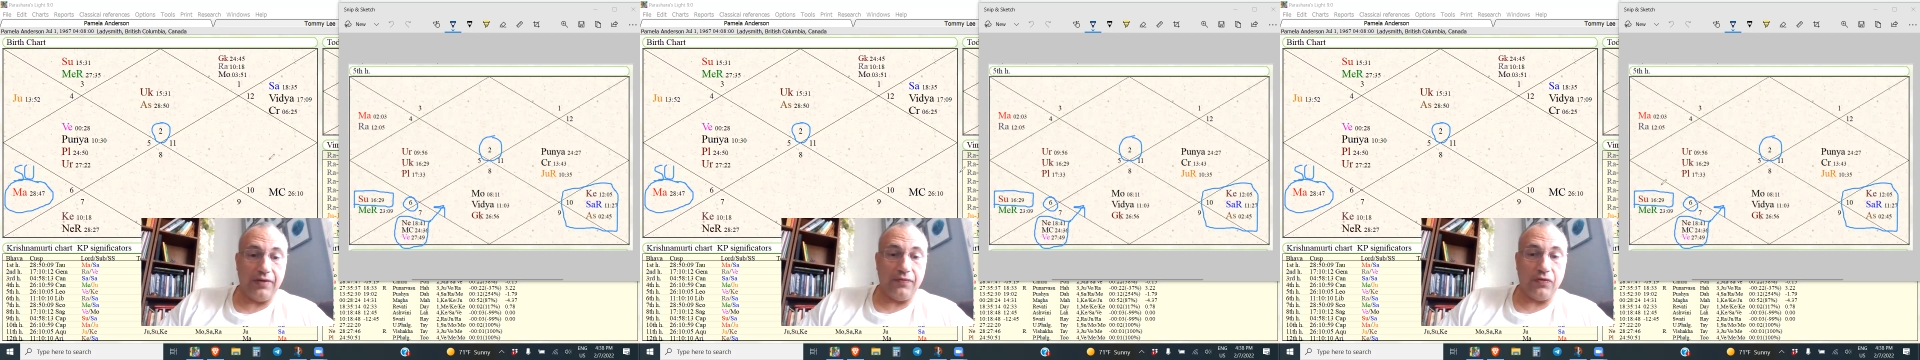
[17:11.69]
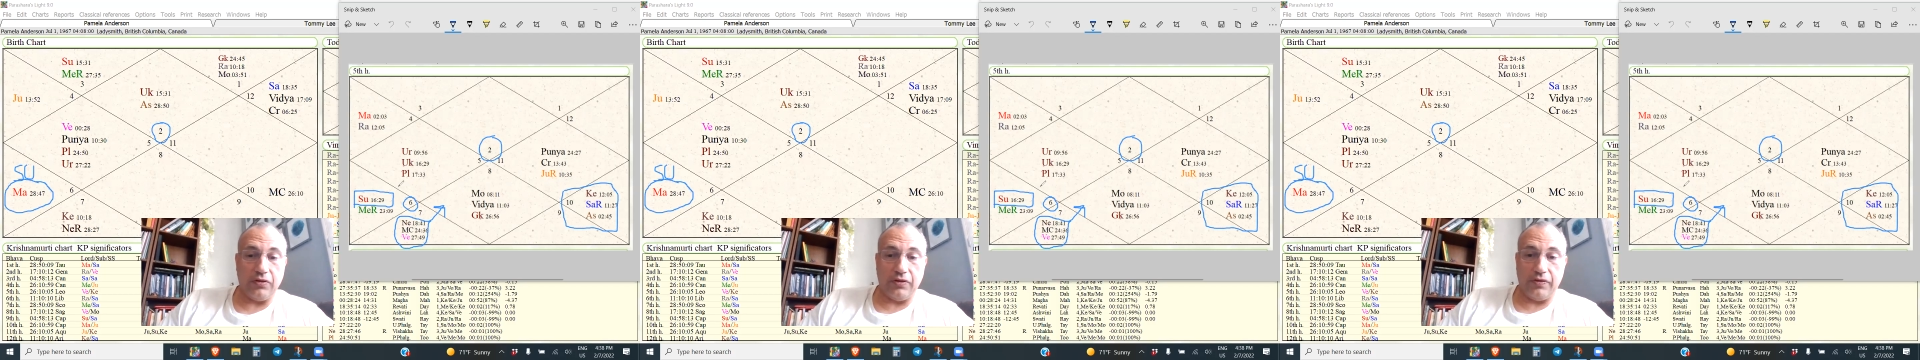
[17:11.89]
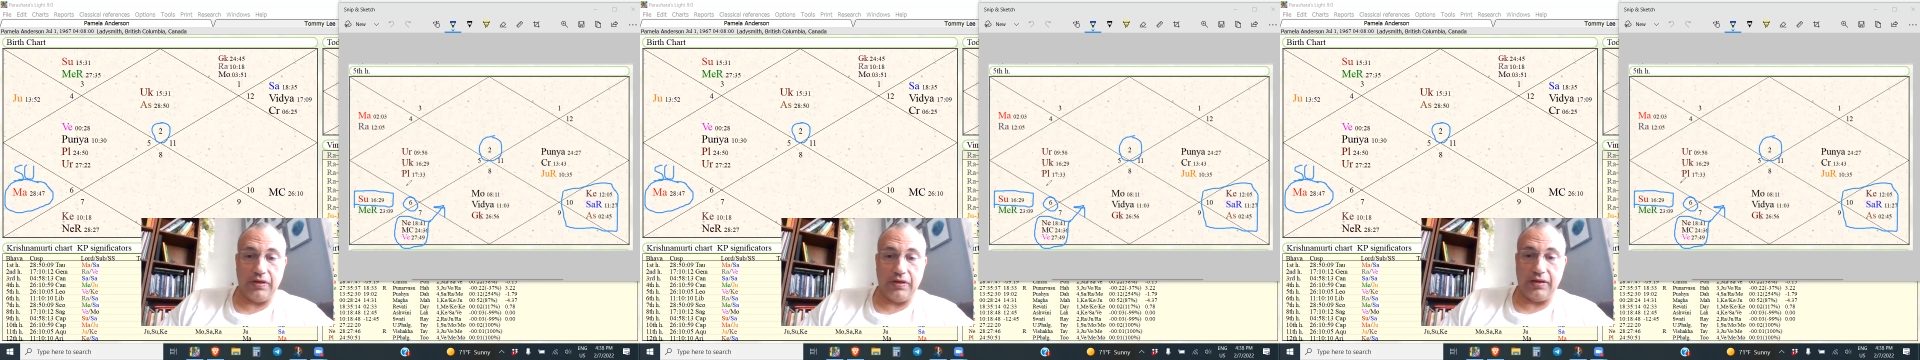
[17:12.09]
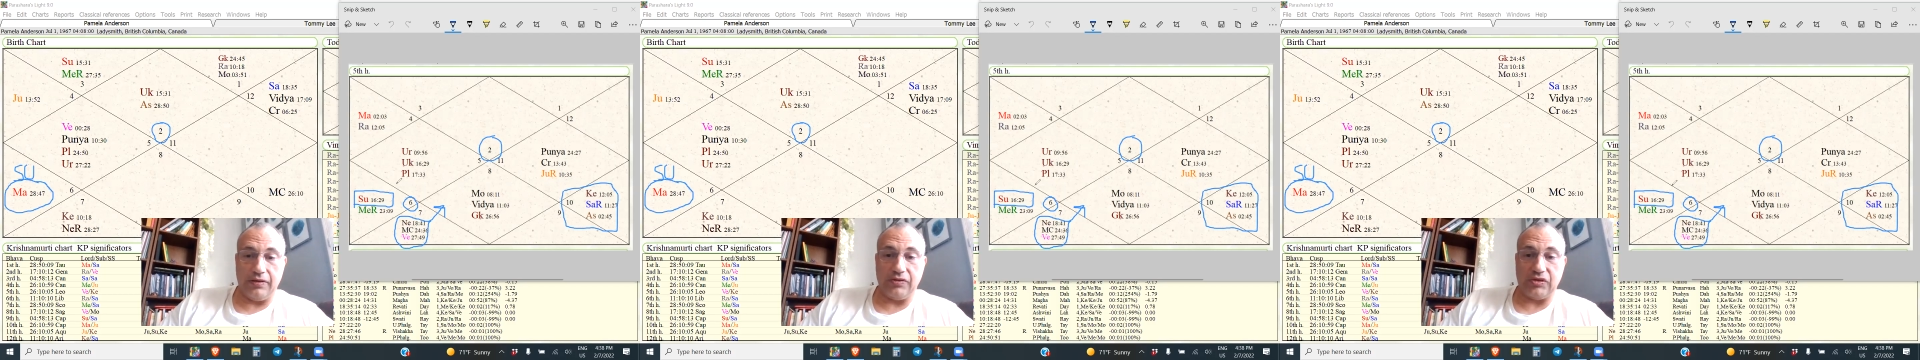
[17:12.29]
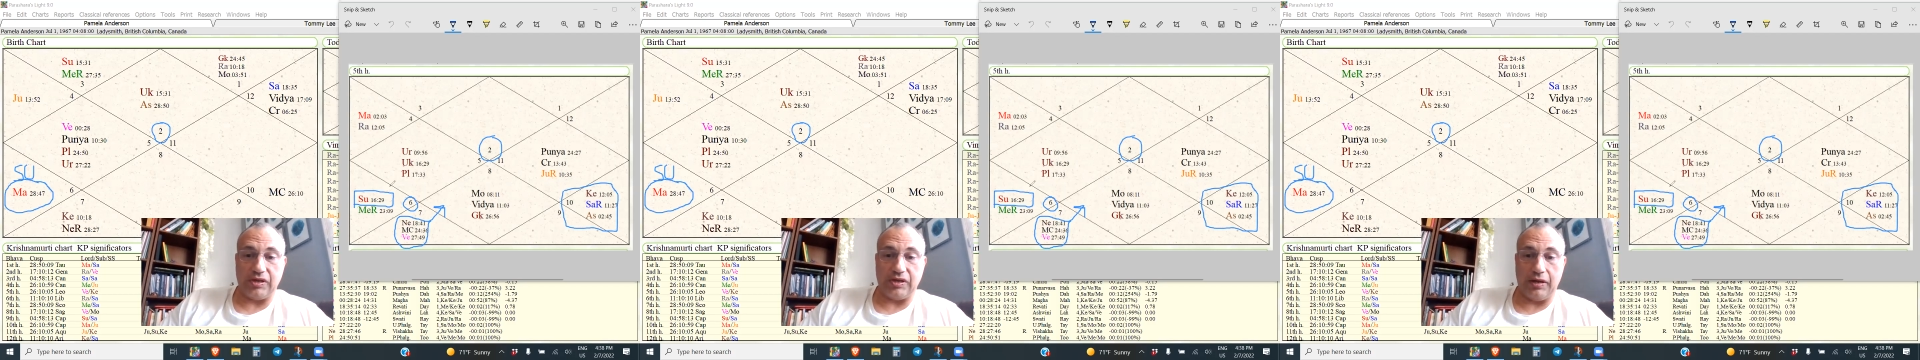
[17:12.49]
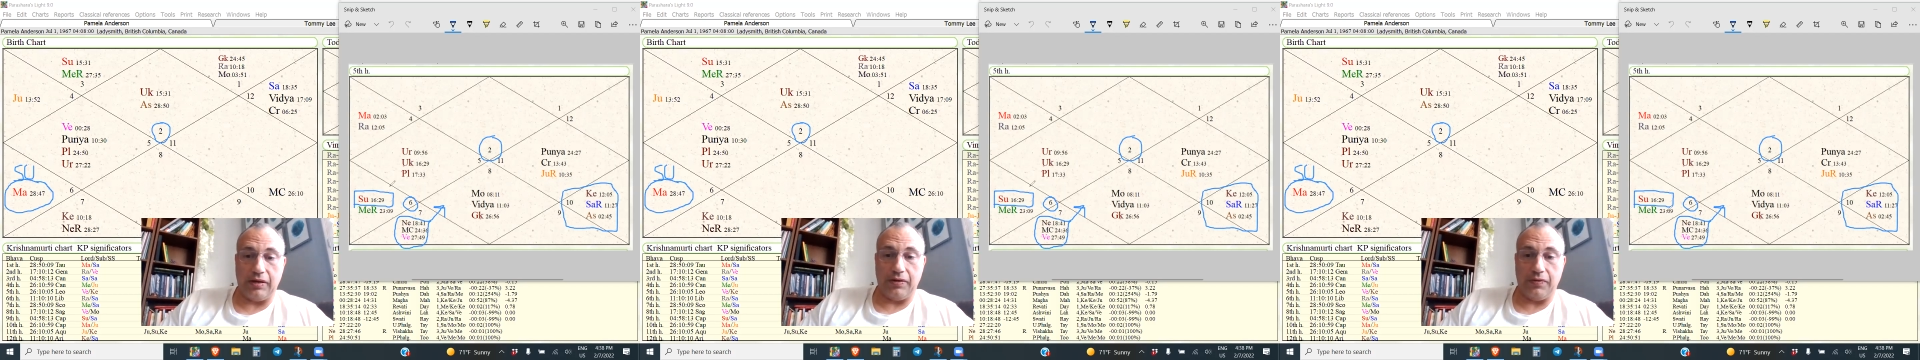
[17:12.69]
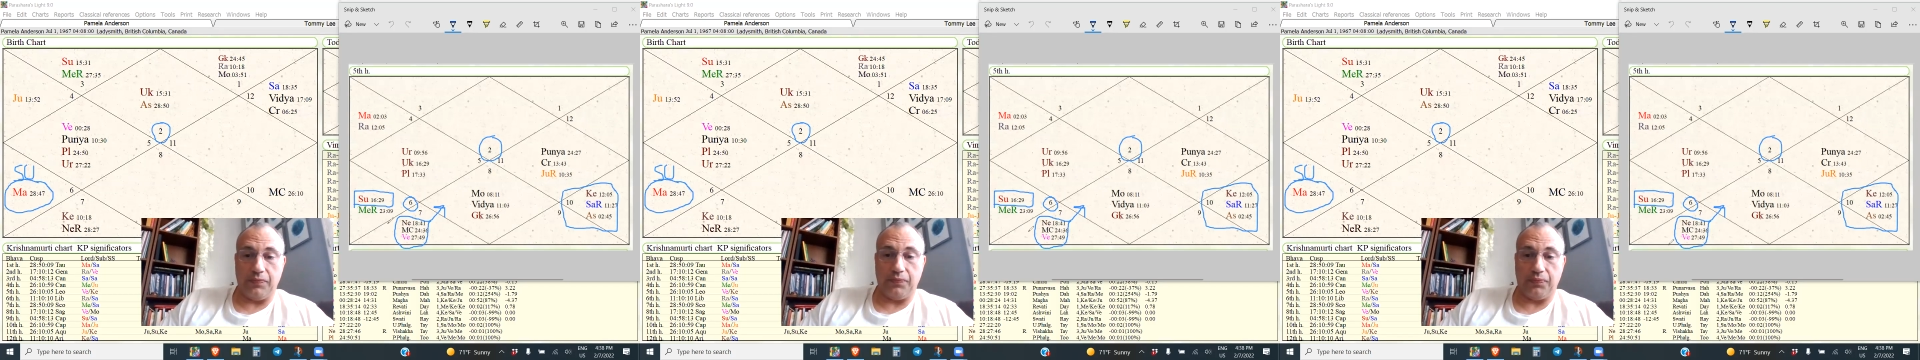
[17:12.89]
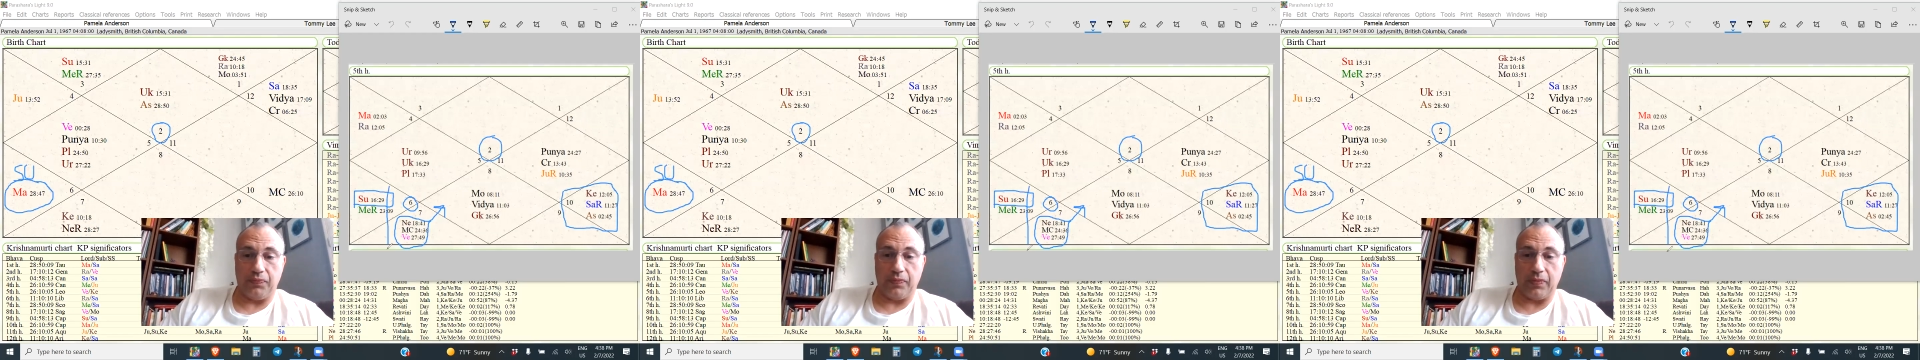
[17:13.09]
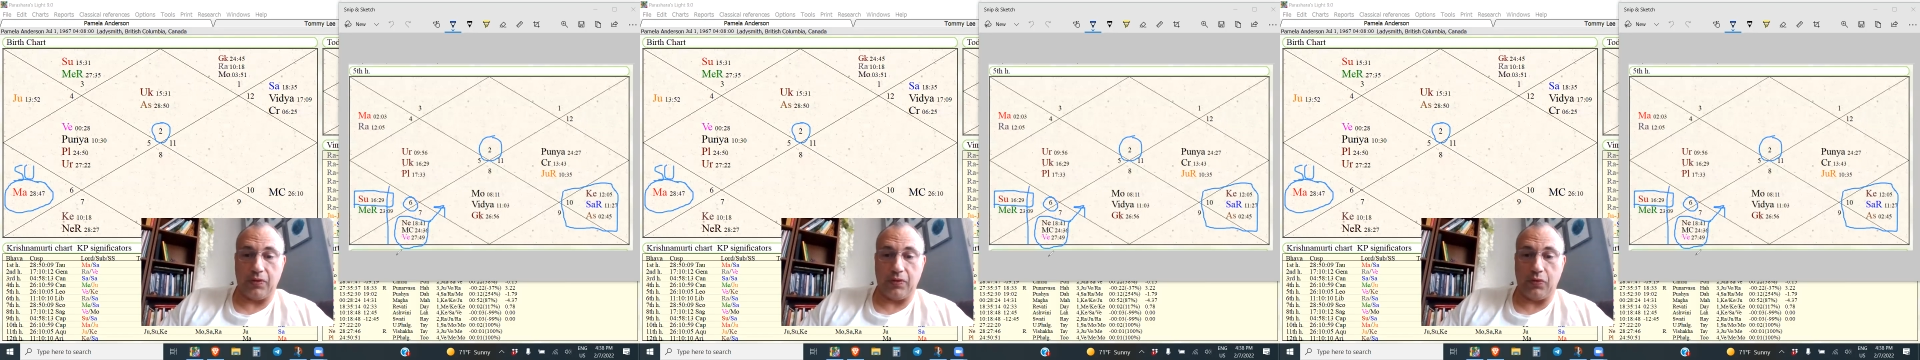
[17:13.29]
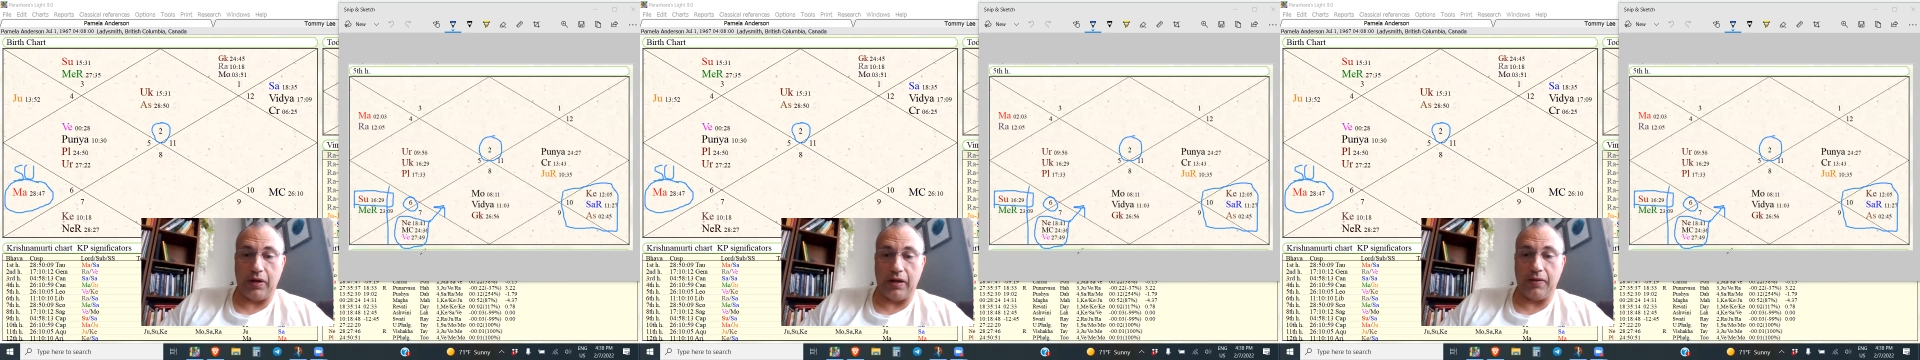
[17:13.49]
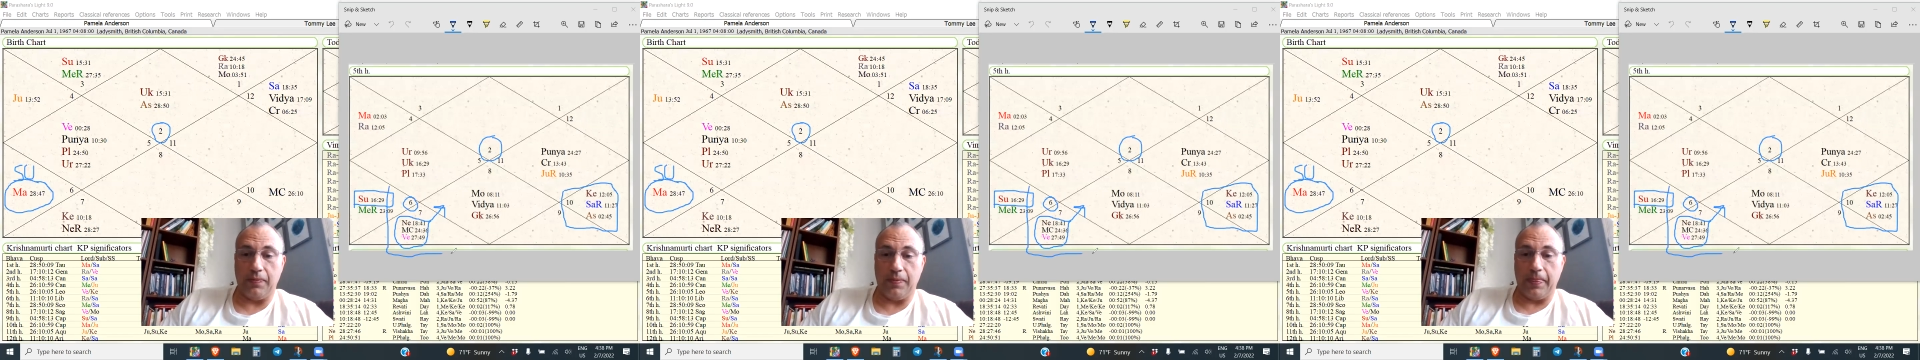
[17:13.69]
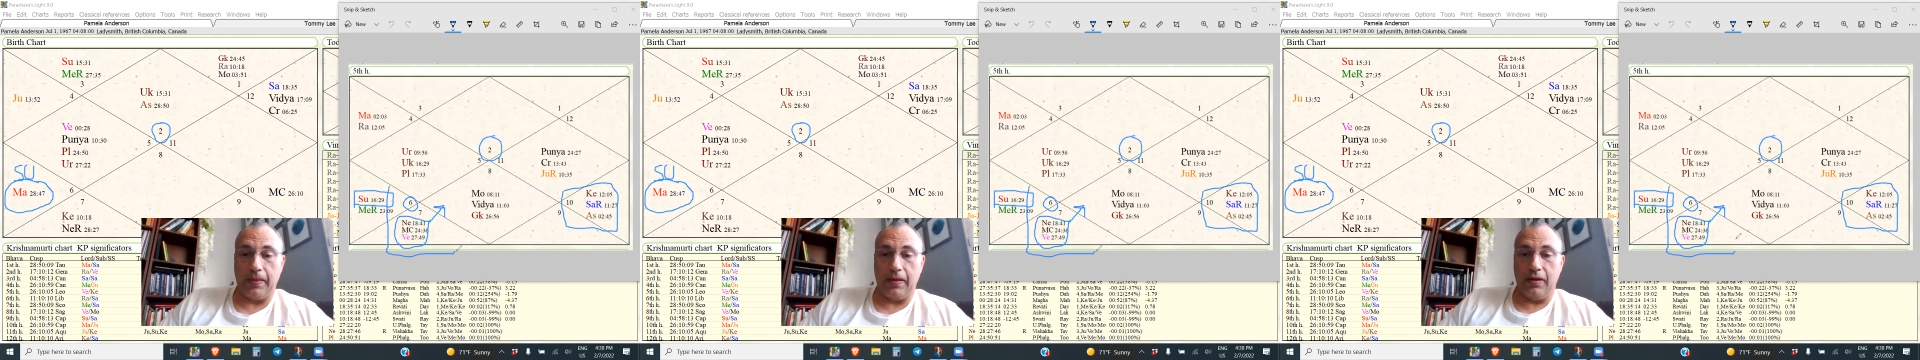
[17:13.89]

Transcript: devil on the inside, right?